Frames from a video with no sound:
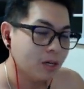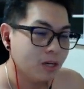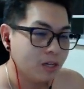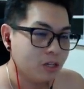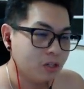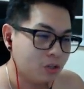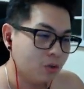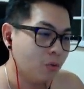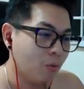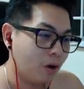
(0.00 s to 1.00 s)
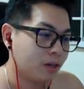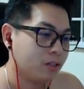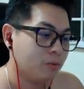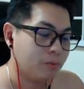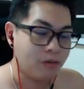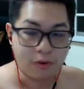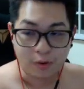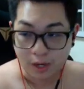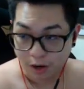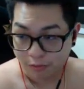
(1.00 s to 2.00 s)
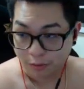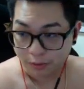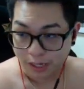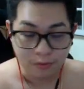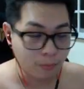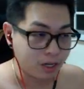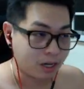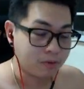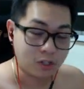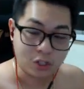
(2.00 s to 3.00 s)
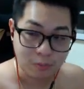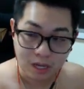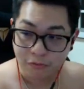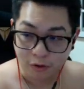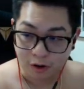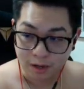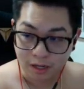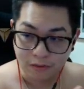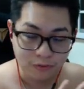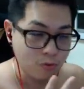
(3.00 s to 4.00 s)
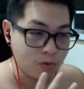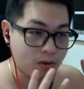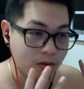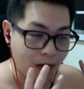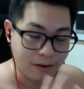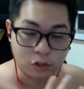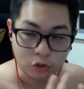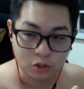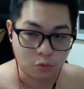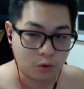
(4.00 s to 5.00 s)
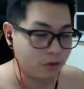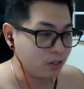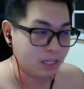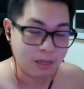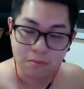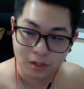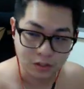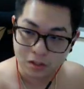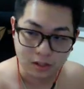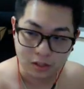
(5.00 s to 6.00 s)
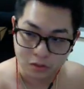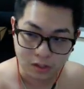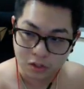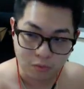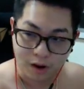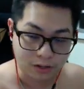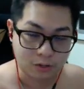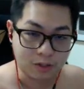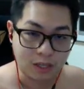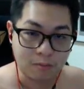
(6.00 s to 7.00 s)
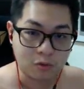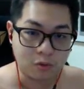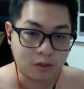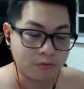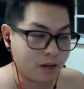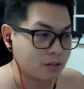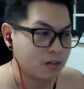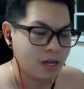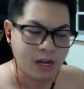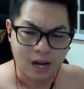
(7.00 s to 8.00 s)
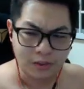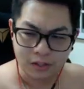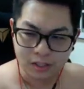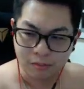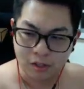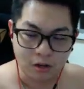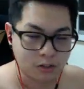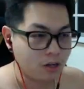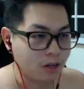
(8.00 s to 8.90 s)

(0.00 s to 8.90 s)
you do want to be very careful. Now, when it comes to speed farming, if you have a trustworthy team, this wrecks behemoths really fast. I think some of y'all saw the